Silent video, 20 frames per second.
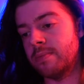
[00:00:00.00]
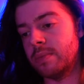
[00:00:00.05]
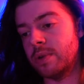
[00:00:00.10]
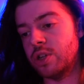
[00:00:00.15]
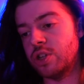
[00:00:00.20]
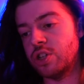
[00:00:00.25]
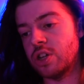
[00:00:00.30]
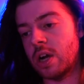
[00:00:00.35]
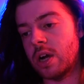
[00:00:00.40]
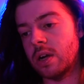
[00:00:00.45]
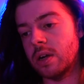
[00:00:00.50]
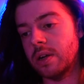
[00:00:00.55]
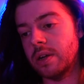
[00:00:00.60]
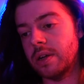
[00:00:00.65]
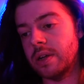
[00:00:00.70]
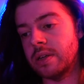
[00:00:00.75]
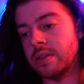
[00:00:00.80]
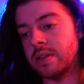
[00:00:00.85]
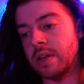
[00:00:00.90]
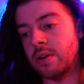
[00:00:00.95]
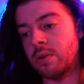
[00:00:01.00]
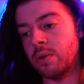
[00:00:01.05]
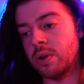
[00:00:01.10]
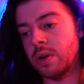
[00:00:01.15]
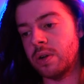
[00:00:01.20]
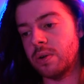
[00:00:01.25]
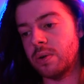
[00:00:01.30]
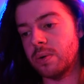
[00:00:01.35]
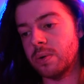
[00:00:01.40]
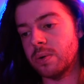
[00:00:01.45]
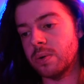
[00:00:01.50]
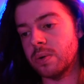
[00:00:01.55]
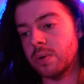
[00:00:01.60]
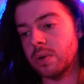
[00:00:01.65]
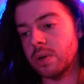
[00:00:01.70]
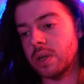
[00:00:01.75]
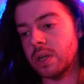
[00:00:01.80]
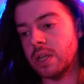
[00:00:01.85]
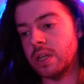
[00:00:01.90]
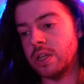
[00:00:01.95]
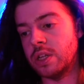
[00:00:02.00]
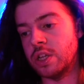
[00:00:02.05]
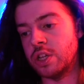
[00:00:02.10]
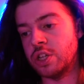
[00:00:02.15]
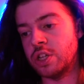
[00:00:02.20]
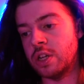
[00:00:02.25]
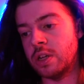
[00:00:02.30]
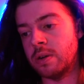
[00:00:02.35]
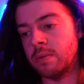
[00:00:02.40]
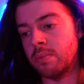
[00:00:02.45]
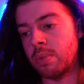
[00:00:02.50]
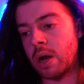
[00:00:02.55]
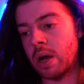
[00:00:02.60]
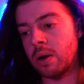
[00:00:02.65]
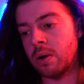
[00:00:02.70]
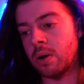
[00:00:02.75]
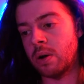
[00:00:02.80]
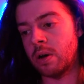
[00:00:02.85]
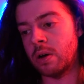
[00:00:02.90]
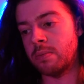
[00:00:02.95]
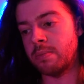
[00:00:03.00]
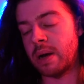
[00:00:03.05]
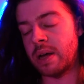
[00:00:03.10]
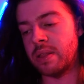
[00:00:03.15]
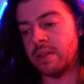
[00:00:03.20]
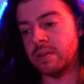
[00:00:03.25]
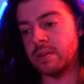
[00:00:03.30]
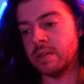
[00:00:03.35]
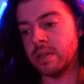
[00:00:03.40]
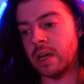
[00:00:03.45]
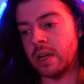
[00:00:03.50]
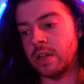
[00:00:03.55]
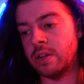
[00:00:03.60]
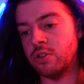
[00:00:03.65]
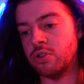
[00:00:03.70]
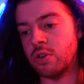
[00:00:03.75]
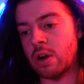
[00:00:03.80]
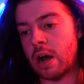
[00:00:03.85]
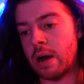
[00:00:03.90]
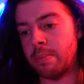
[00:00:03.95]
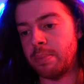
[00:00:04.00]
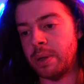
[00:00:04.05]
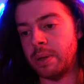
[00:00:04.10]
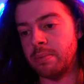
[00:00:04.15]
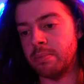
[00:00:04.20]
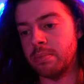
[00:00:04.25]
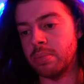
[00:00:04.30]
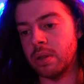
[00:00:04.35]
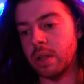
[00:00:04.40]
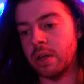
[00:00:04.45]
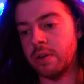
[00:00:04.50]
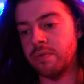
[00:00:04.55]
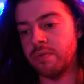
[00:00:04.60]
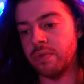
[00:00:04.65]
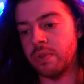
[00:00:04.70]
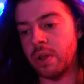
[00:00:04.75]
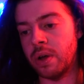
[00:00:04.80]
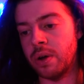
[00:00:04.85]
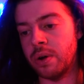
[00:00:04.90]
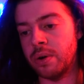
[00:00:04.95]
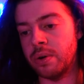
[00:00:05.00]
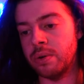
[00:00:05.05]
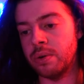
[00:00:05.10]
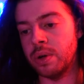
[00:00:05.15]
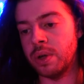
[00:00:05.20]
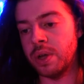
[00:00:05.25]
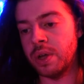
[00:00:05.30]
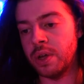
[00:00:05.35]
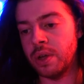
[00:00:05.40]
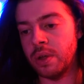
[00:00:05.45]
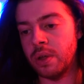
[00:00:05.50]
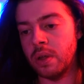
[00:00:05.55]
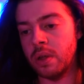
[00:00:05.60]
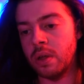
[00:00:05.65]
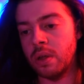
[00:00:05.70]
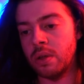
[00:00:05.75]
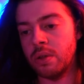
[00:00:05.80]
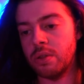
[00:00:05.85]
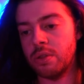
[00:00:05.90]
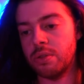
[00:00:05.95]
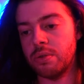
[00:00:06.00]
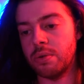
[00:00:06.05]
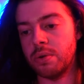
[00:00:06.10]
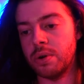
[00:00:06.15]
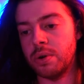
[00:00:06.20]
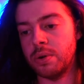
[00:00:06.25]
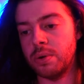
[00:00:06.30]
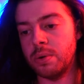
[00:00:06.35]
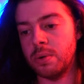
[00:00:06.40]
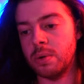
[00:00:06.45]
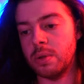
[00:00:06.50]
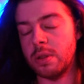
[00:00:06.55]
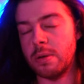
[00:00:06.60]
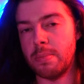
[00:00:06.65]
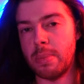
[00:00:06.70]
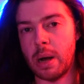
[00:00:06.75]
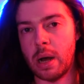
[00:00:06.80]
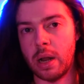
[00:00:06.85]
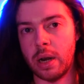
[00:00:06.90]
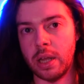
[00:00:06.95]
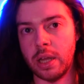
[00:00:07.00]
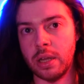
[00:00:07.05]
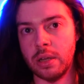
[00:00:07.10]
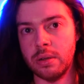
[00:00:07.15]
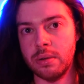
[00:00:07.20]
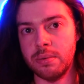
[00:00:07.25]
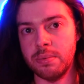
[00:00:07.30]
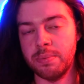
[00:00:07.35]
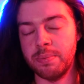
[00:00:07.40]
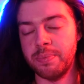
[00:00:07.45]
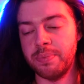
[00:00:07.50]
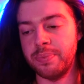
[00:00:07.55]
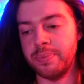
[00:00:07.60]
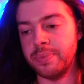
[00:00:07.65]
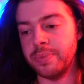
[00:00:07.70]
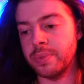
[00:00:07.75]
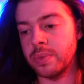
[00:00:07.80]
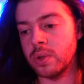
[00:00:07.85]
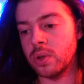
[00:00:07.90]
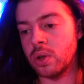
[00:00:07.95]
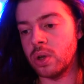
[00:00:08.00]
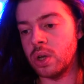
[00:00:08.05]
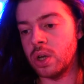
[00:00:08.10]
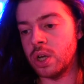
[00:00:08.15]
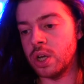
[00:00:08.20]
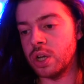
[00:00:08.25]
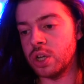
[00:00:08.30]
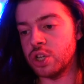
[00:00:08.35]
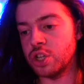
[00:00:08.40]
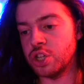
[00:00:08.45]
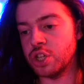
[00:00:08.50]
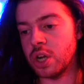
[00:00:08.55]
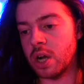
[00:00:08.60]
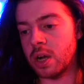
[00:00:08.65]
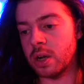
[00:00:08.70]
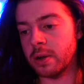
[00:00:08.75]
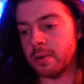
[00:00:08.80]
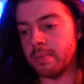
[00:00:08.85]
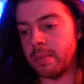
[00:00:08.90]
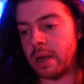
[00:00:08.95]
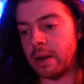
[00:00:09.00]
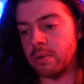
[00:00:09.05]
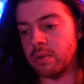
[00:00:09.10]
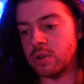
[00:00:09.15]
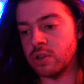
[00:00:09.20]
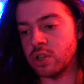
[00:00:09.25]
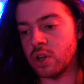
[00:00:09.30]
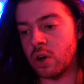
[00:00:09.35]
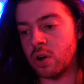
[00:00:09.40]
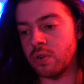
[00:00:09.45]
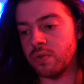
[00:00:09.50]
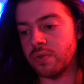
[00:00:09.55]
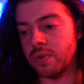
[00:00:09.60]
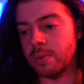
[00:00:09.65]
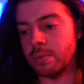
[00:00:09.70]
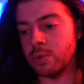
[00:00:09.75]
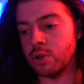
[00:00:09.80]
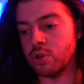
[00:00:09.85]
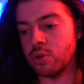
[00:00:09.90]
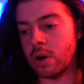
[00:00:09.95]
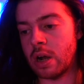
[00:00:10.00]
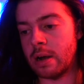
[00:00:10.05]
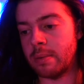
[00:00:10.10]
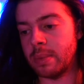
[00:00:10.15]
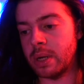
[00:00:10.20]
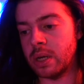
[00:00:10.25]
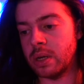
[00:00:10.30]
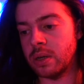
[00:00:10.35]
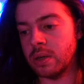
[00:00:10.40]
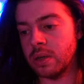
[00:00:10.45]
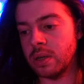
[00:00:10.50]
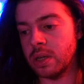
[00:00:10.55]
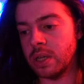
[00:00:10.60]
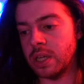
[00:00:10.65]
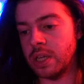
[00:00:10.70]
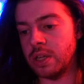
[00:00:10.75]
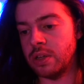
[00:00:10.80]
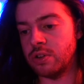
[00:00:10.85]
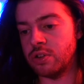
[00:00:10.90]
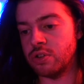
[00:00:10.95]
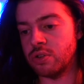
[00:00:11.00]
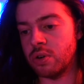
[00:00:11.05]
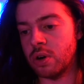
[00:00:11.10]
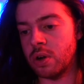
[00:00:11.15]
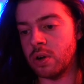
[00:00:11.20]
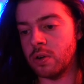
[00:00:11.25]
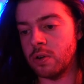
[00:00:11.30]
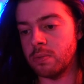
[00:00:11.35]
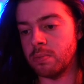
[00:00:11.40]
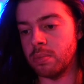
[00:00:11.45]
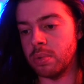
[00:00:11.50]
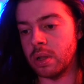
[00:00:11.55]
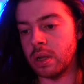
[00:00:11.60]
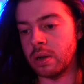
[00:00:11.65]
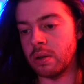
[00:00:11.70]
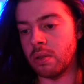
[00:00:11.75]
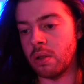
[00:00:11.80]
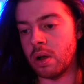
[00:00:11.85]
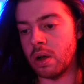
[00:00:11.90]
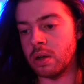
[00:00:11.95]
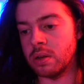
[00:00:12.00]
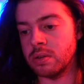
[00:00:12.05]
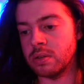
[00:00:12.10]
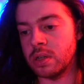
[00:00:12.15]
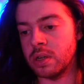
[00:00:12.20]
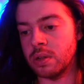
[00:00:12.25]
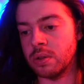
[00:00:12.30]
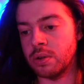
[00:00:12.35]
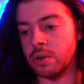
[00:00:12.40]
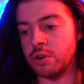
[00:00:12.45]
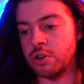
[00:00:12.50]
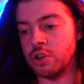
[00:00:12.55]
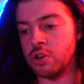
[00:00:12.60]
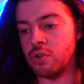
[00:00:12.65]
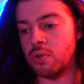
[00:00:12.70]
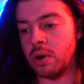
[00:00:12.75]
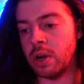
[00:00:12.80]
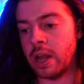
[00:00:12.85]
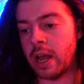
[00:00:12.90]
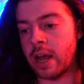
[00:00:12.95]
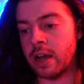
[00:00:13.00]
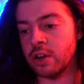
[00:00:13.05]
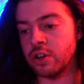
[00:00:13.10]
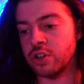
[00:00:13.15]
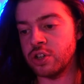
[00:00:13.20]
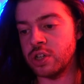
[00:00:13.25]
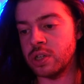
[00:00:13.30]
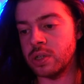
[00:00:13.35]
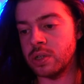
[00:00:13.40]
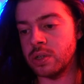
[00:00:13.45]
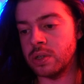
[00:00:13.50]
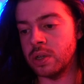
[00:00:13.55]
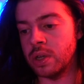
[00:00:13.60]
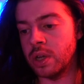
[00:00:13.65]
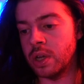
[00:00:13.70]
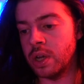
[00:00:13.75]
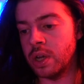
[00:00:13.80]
shock is a critical condition brought on by the sudden drop in blood flow through the body. Shock may result from trauma, heat stroke, blood loss, an allergic reaction,